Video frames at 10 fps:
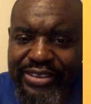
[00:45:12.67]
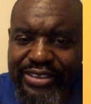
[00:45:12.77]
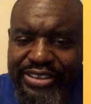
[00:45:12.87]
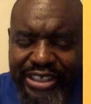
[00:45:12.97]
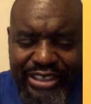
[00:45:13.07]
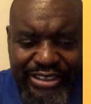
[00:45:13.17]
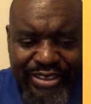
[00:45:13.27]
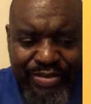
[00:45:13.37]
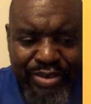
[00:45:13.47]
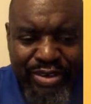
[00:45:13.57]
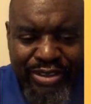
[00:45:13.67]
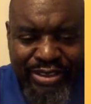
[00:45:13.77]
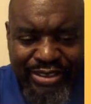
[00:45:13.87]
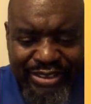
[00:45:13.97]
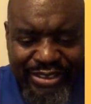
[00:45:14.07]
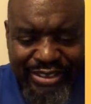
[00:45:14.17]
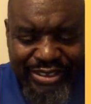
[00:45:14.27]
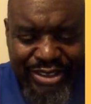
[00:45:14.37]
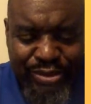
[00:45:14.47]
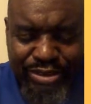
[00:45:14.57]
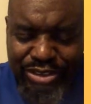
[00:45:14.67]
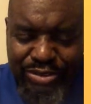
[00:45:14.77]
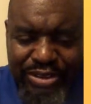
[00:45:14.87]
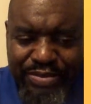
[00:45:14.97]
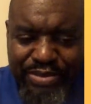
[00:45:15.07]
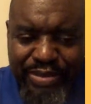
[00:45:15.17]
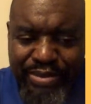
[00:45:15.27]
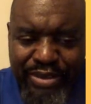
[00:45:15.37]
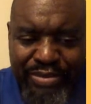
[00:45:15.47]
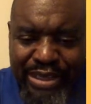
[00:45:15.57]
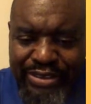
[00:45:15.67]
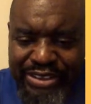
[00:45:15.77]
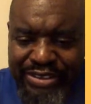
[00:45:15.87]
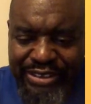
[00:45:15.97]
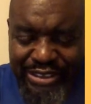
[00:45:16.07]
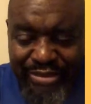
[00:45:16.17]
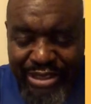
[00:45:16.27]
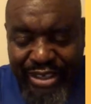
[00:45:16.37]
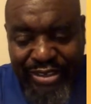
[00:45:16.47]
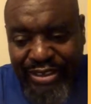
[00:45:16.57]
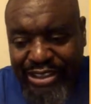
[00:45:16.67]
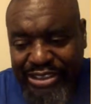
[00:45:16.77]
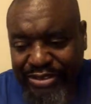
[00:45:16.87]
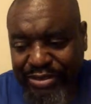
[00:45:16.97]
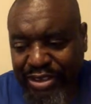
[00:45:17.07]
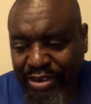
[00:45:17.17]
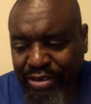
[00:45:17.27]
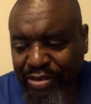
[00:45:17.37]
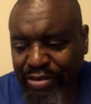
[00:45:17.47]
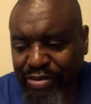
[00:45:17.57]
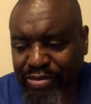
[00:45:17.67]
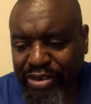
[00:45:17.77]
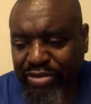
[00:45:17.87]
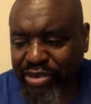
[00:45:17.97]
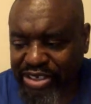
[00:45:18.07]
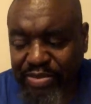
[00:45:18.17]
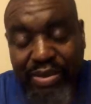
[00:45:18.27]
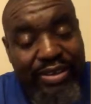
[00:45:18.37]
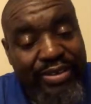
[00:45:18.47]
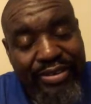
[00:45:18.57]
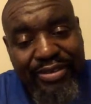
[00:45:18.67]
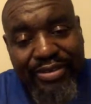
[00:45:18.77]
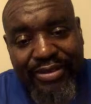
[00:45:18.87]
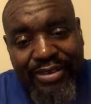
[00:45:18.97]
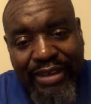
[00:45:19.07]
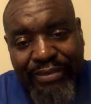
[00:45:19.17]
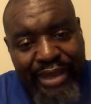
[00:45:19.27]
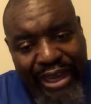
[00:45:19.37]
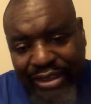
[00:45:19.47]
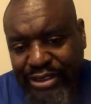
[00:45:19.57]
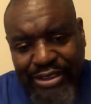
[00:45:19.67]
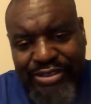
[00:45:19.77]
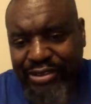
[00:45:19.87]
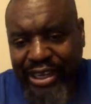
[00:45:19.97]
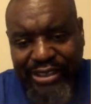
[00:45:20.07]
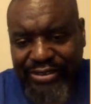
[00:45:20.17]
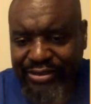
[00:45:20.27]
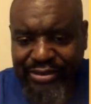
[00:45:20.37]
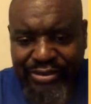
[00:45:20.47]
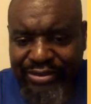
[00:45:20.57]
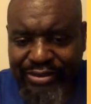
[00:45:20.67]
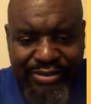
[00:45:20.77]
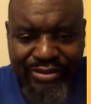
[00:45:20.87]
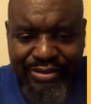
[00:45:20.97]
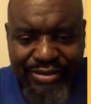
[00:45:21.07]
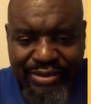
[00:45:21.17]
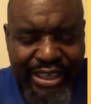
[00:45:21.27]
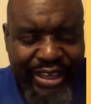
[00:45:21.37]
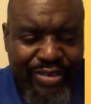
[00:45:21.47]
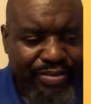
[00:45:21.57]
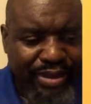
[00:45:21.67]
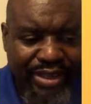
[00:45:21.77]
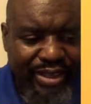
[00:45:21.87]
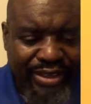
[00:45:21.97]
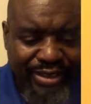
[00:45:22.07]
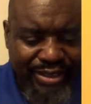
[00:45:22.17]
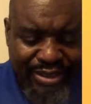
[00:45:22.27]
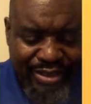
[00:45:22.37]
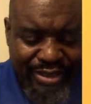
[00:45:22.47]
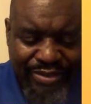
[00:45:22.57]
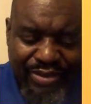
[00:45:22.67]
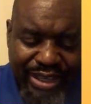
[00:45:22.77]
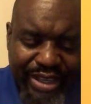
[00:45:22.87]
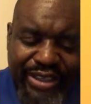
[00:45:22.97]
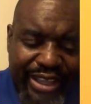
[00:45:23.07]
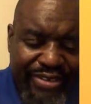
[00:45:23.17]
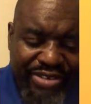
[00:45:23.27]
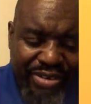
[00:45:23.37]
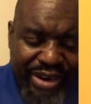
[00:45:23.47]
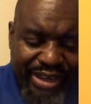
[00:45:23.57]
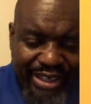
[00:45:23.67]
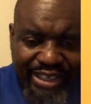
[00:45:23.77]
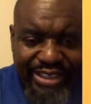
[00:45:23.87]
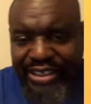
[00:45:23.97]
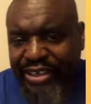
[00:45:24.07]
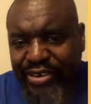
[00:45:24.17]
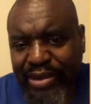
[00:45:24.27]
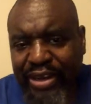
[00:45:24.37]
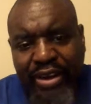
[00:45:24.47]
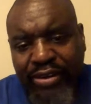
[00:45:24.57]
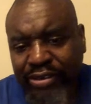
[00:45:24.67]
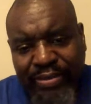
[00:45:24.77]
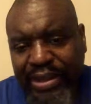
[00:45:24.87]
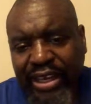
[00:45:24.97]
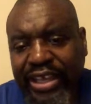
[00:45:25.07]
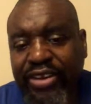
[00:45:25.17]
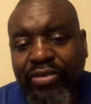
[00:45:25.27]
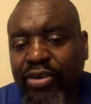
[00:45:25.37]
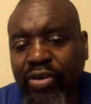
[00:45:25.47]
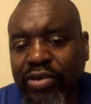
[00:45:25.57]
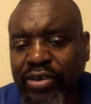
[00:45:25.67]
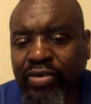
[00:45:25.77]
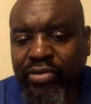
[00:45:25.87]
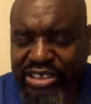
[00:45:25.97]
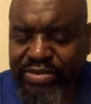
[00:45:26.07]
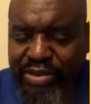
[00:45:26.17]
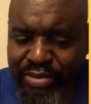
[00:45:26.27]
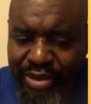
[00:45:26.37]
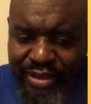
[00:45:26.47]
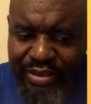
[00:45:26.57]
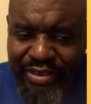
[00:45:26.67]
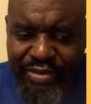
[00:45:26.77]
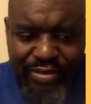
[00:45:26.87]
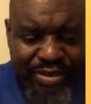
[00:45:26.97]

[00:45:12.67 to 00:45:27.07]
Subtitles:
share some more notes with the people about you because I'm not going to let you go with a whisper. I'm not going to do that. It ain't going to be a, well, yeah, he was great, click, man. Nobody, no, I'm not letting you go with no whisper, brother. You